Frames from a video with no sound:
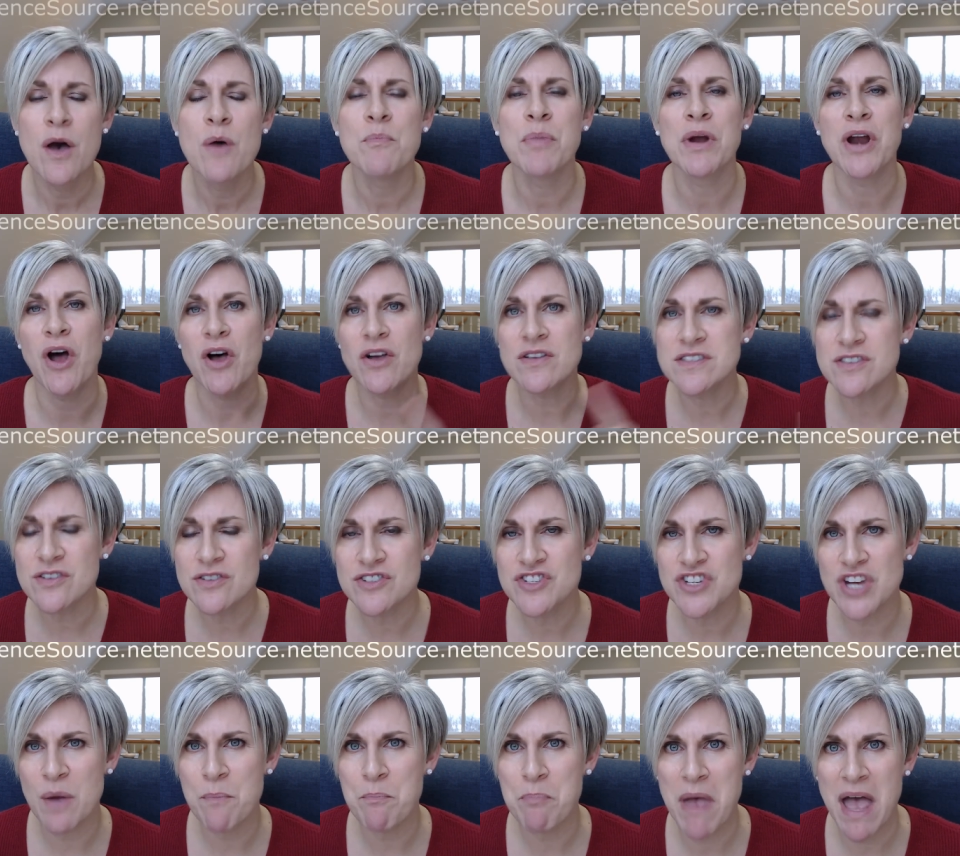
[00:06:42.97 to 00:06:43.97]
But also
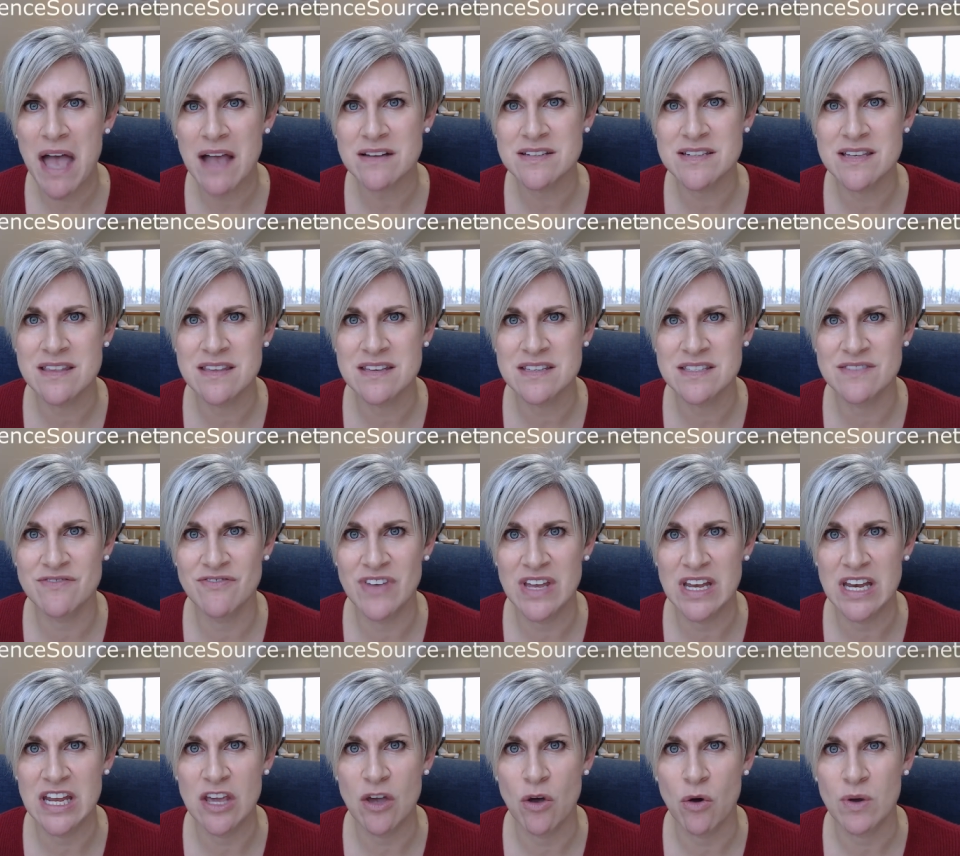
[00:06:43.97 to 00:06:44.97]
jump back to this
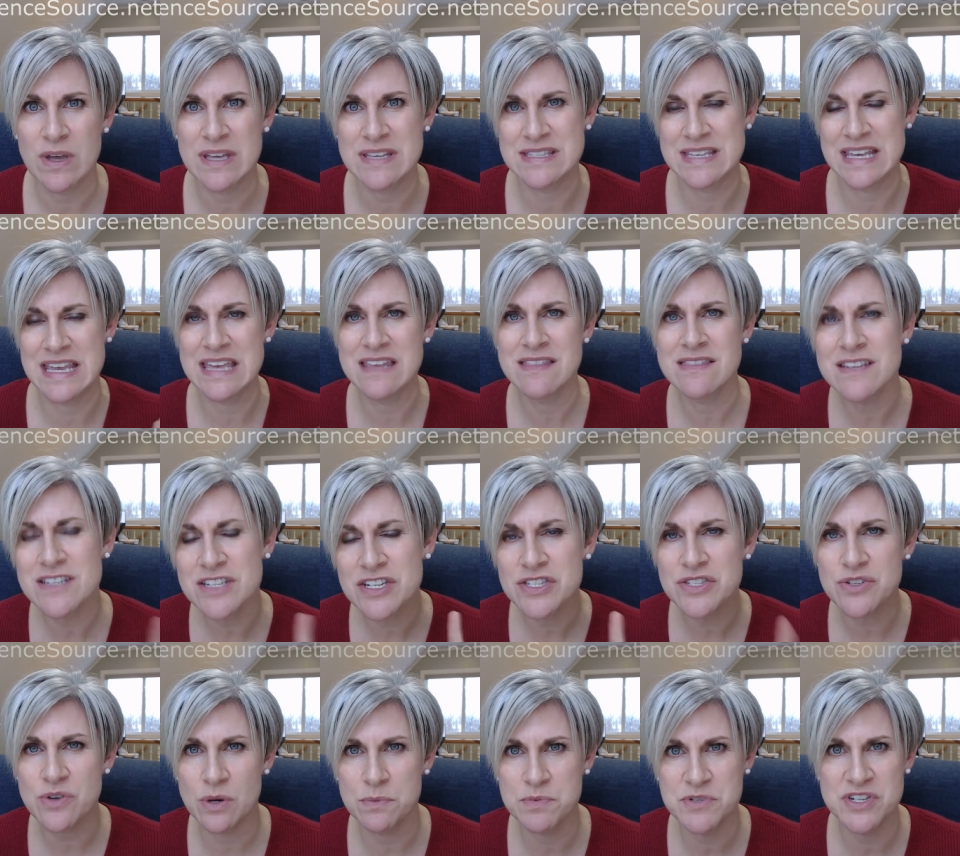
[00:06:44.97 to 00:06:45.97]
video because in the
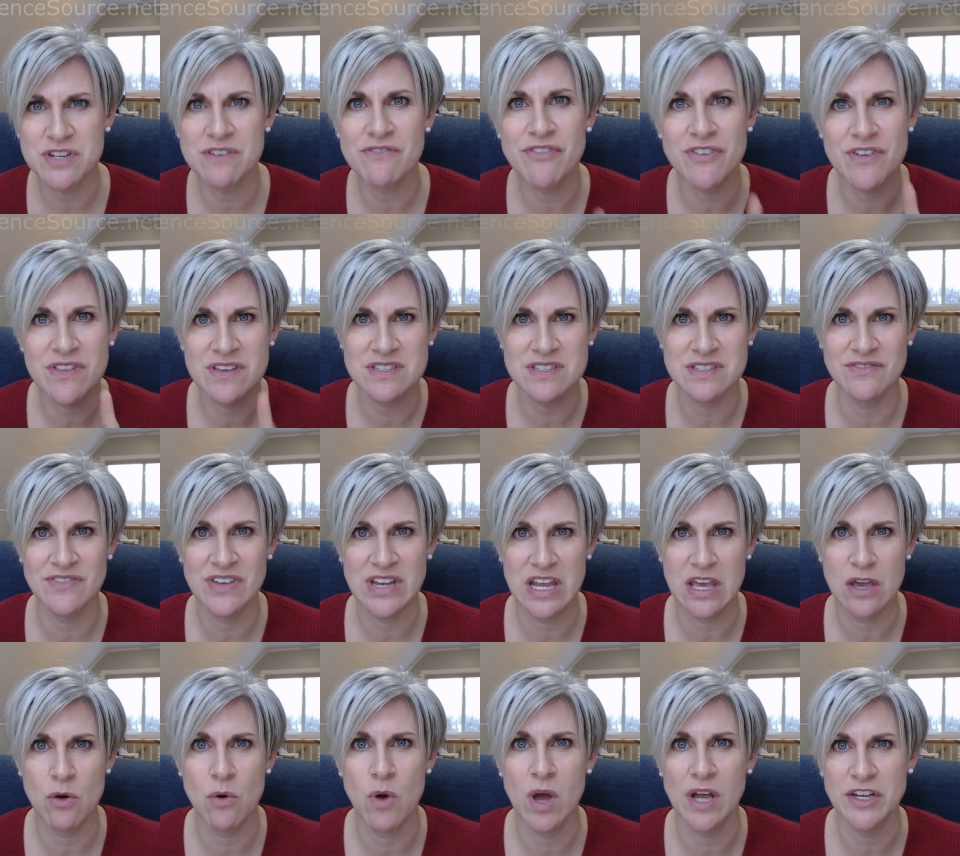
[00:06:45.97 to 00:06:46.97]
description for this
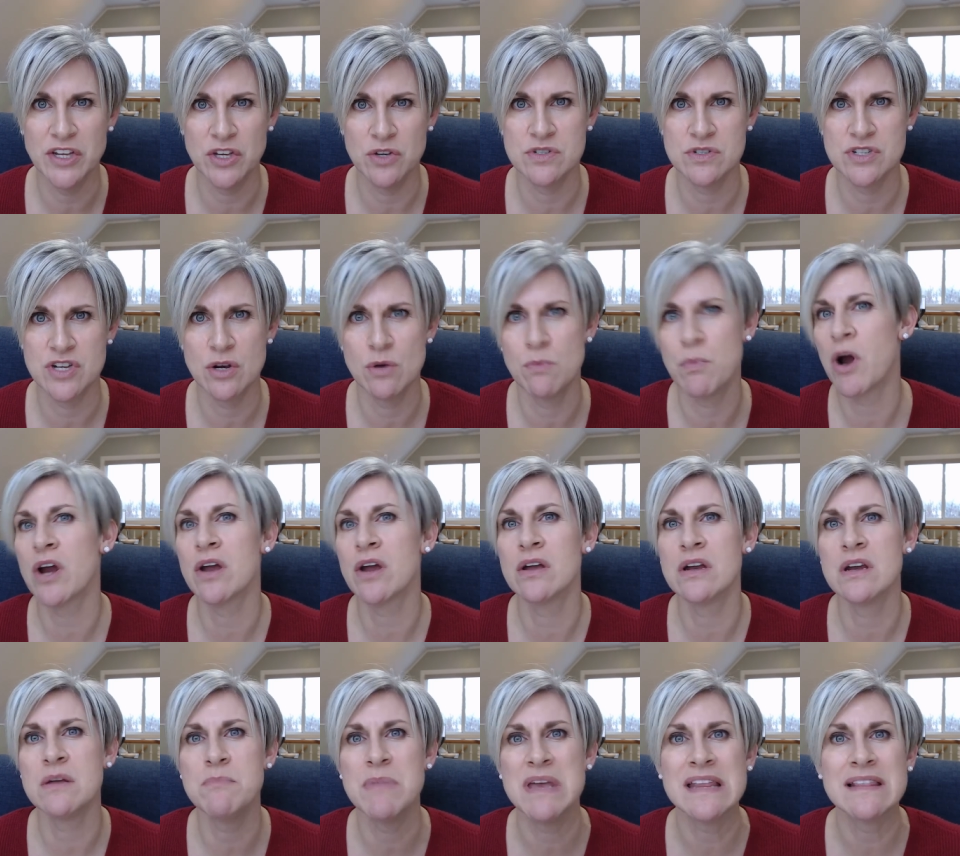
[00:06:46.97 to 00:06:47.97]
video on YouTube are
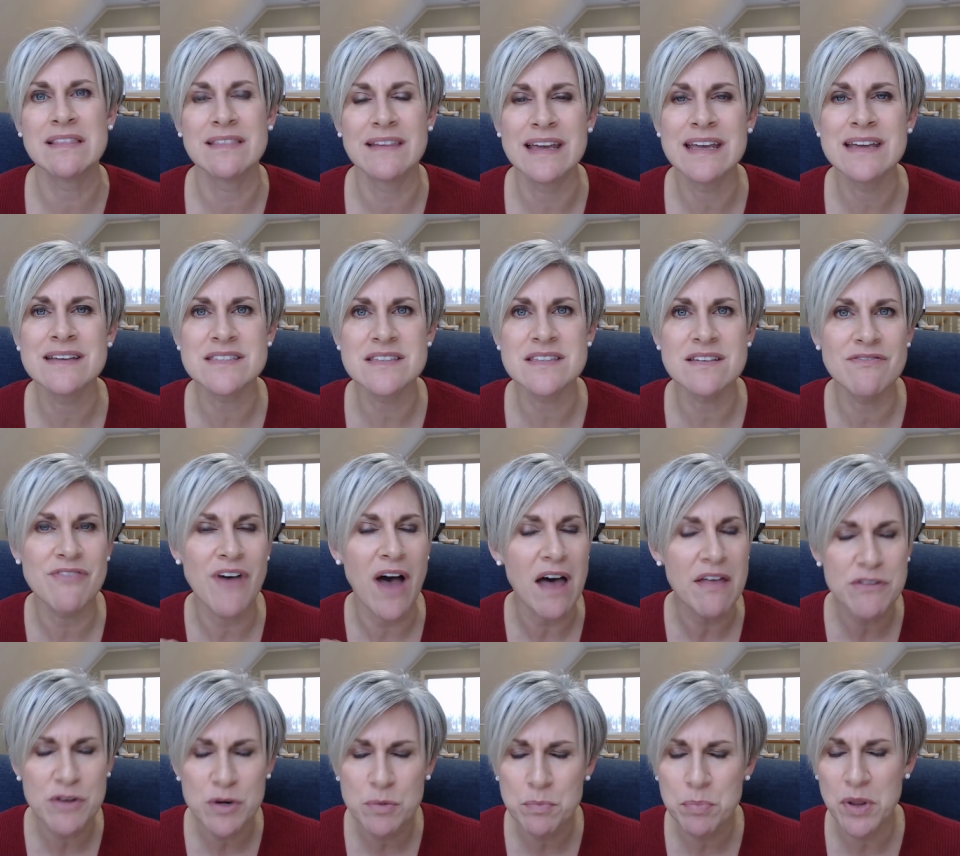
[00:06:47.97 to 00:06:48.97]
going to be links of
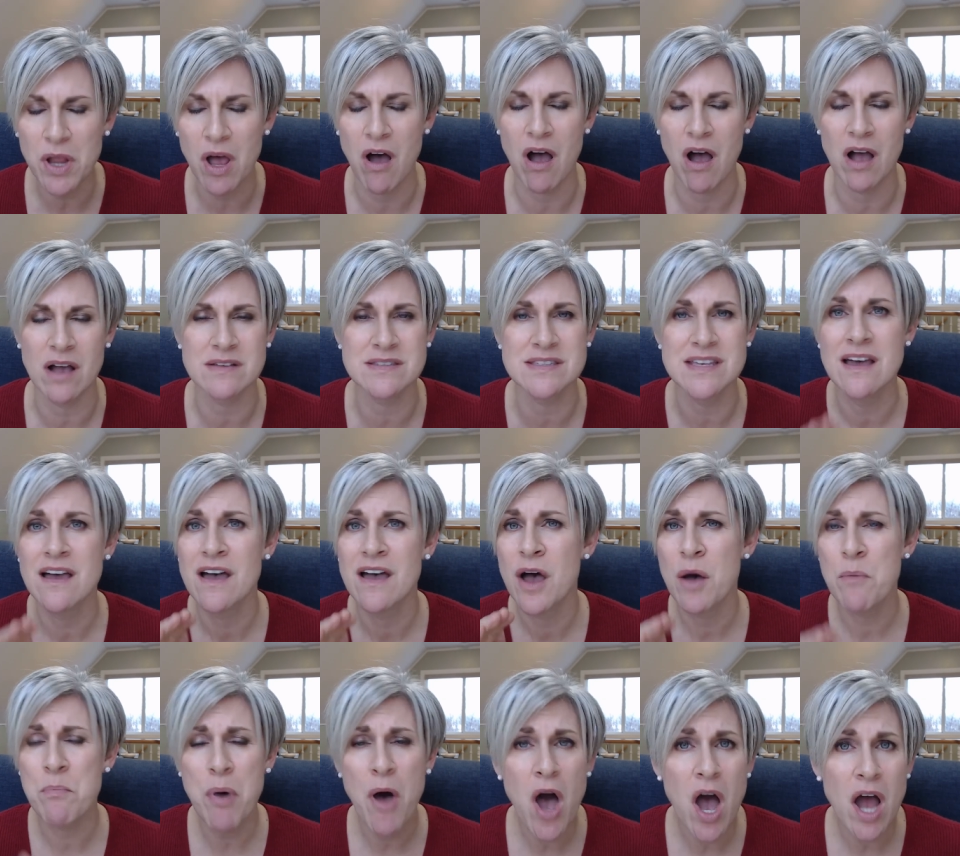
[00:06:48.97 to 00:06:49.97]
other blogs
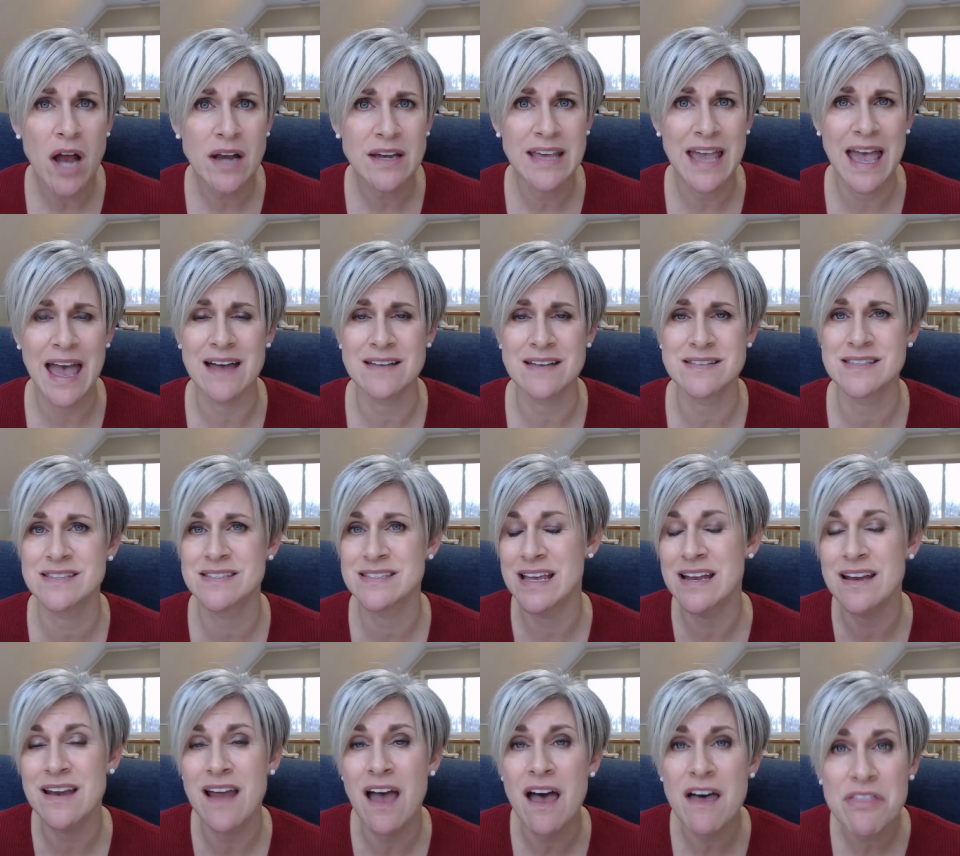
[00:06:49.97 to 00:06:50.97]
podcasts,
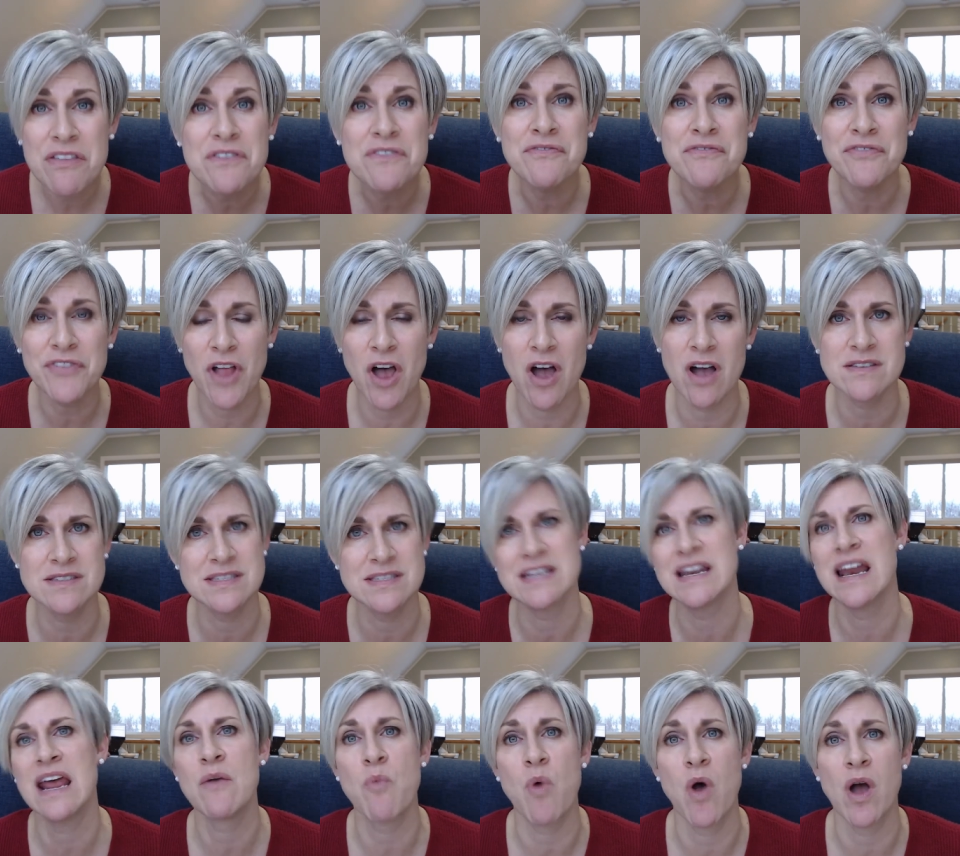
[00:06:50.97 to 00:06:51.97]
and other vlogs
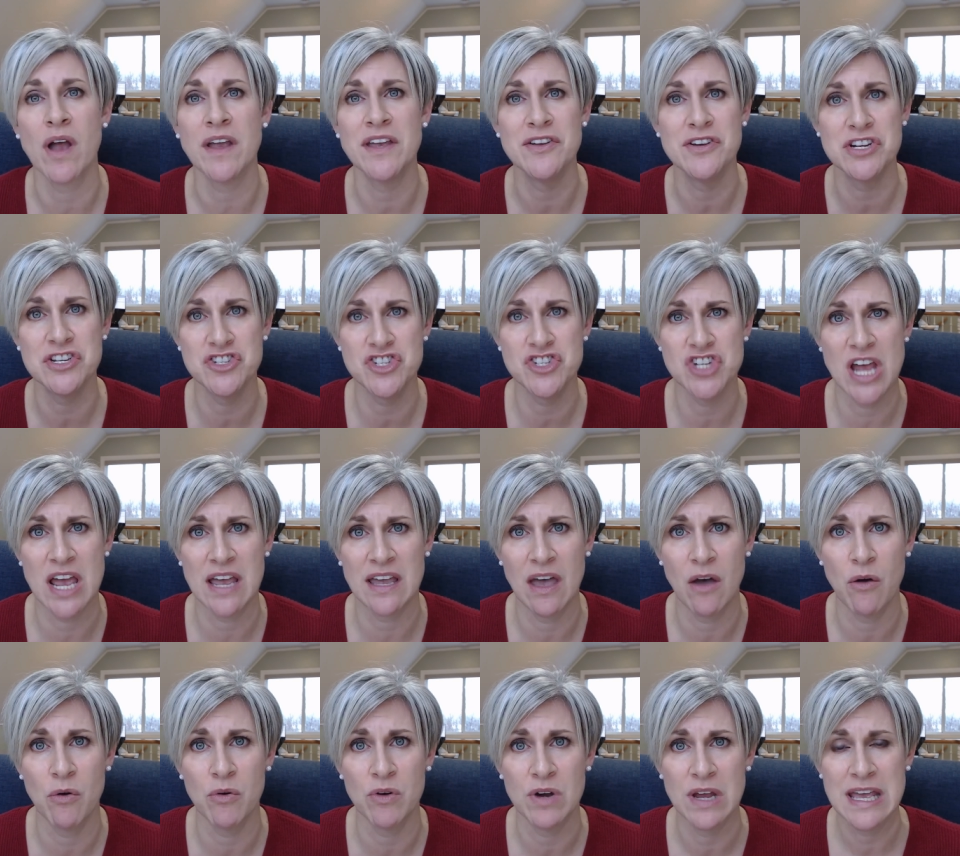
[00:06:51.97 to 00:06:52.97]
that I want you to check
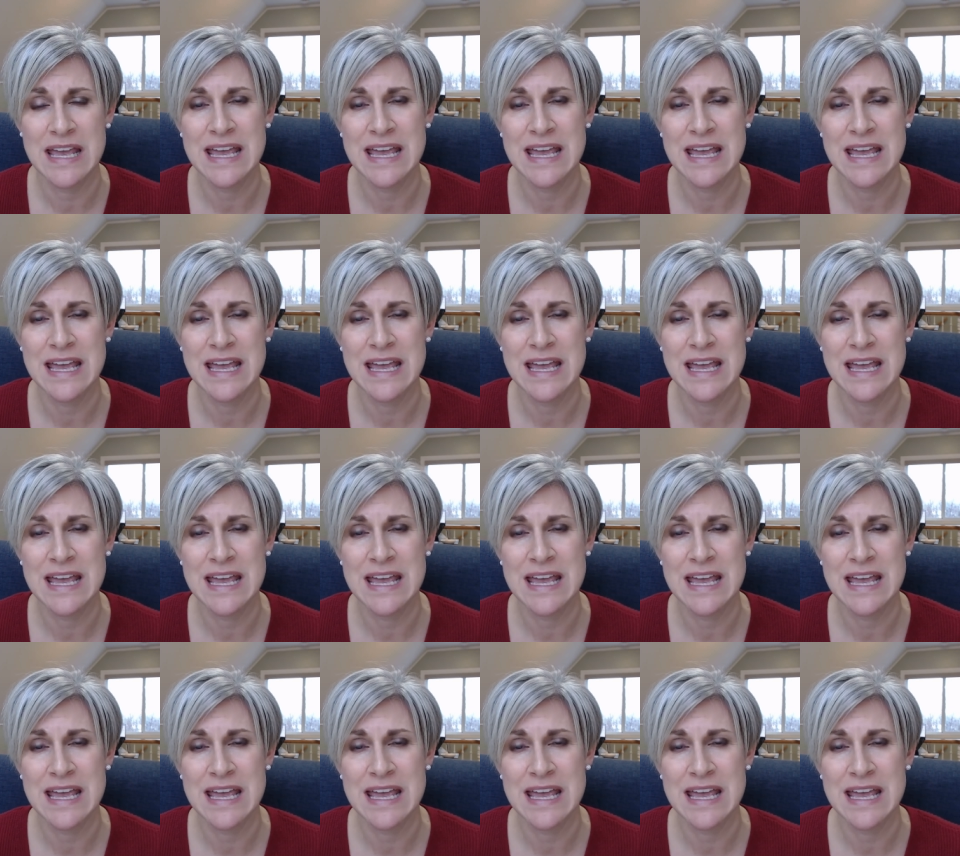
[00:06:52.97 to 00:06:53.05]
out.